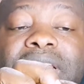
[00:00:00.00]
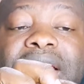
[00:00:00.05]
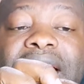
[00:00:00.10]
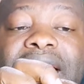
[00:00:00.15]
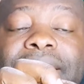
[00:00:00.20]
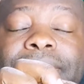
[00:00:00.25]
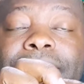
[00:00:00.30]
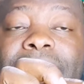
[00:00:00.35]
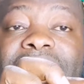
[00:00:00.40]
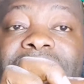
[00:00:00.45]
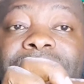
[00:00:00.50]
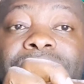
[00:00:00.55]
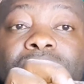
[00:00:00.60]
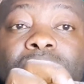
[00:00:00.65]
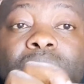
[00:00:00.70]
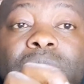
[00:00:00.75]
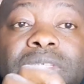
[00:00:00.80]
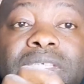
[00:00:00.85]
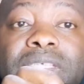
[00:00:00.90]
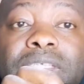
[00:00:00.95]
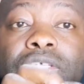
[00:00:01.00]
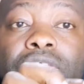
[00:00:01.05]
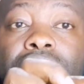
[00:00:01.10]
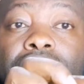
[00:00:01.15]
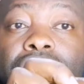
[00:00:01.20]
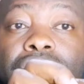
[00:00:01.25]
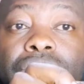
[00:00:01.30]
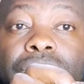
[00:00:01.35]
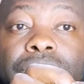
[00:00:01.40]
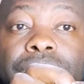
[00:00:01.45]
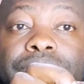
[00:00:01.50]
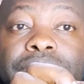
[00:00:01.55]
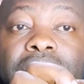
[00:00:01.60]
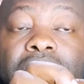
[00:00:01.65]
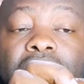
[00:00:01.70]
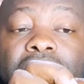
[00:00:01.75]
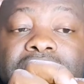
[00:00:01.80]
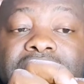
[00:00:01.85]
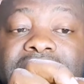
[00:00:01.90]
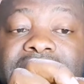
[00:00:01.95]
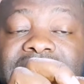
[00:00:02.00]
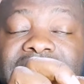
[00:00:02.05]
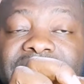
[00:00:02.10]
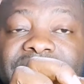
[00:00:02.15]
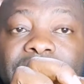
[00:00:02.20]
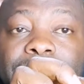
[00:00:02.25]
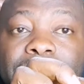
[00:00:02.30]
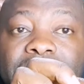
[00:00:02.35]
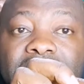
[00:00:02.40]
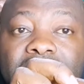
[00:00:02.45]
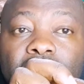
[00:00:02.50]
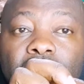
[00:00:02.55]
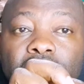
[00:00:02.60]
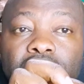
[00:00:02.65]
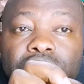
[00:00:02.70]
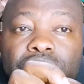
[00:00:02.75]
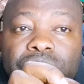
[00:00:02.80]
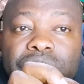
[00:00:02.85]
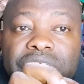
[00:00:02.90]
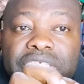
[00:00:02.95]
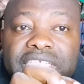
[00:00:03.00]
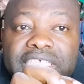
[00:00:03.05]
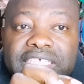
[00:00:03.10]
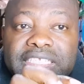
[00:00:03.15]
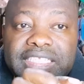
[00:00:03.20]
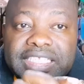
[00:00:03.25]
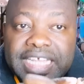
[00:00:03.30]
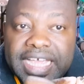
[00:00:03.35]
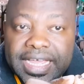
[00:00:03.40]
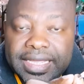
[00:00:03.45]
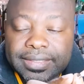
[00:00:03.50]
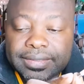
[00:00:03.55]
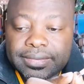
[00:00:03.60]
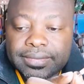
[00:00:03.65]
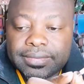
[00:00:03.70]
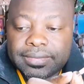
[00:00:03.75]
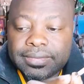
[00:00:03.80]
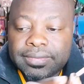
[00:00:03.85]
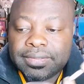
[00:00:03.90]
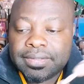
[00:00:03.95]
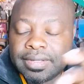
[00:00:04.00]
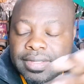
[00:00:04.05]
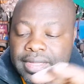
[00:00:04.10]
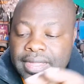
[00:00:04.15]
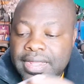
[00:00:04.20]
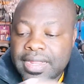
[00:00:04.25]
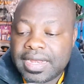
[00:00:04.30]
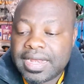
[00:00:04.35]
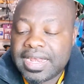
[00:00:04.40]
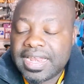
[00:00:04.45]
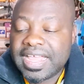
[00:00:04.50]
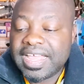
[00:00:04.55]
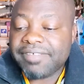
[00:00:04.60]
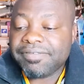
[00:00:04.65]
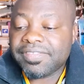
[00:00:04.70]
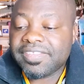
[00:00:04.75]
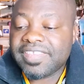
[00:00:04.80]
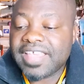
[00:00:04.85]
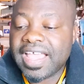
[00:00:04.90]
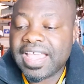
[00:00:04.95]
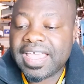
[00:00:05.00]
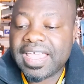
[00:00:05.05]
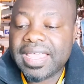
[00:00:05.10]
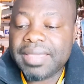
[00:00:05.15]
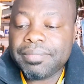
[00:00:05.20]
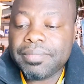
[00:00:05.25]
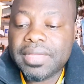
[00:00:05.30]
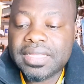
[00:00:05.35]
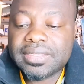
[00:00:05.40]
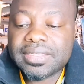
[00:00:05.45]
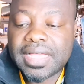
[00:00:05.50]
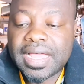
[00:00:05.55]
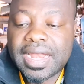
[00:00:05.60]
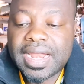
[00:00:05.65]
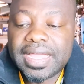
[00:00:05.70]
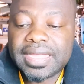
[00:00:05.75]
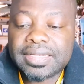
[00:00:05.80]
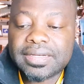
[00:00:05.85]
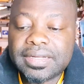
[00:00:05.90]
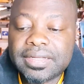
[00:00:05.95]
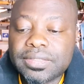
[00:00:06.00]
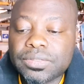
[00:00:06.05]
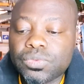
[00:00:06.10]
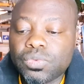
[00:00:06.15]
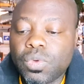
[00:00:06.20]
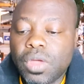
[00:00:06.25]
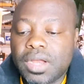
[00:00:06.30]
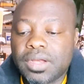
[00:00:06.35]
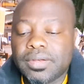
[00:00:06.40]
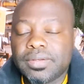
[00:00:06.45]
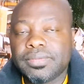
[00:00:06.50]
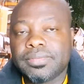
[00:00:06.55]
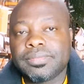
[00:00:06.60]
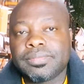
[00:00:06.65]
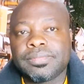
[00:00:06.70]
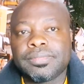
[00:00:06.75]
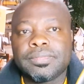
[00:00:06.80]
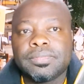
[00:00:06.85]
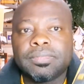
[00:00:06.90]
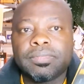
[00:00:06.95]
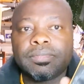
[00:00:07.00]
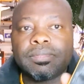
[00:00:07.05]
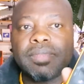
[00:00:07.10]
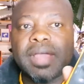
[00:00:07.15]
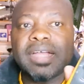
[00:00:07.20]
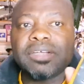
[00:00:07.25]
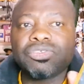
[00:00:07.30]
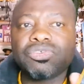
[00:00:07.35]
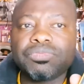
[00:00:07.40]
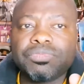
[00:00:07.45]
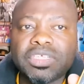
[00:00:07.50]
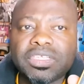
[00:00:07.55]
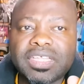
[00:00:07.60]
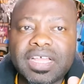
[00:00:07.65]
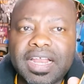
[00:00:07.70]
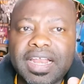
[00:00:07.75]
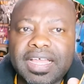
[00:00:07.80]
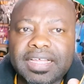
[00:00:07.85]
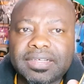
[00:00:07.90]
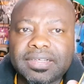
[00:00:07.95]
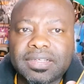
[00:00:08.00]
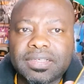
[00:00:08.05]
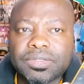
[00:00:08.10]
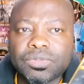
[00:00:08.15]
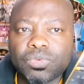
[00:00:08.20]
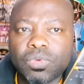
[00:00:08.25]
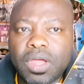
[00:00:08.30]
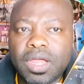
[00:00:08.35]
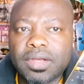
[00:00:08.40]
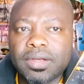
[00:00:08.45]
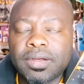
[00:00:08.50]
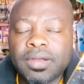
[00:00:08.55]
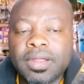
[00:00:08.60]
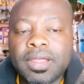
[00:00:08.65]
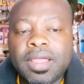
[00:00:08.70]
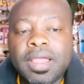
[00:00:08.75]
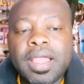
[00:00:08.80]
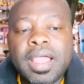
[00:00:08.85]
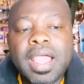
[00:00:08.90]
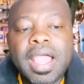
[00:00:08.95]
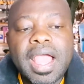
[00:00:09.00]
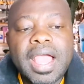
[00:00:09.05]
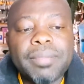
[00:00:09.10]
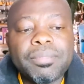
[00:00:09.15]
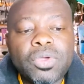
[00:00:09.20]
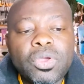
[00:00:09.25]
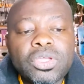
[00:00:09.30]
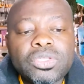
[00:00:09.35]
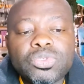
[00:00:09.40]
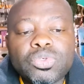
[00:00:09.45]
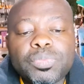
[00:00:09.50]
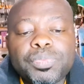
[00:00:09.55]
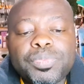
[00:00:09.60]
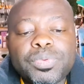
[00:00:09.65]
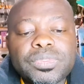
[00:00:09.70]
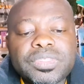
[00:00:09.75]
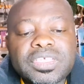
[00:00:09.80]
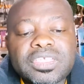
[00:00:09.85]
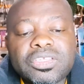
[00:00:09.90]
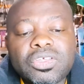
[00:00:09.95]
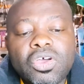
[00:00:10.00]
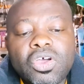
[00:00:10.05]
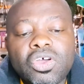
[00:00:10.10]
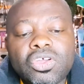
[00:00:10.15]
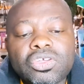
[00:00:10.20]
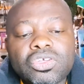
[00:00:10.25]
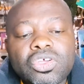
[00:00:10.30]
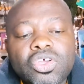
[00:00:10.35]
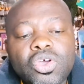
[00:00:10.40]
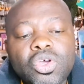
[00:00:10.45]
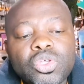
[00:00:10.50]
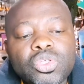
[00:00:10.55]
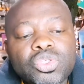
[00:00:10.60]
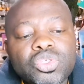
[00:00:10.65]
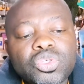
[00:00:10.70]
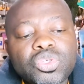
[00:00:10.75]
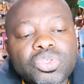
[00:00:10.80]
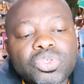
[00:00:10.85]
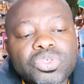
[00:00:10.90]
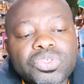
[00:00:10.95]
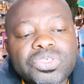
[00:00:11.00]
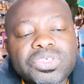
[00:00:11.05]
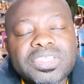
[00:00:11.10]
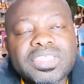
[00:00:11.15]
that my fuse is good because it's giving me a continuity test. Let's take a meter like this one, multimeter like this one. I'm going to put it on continuity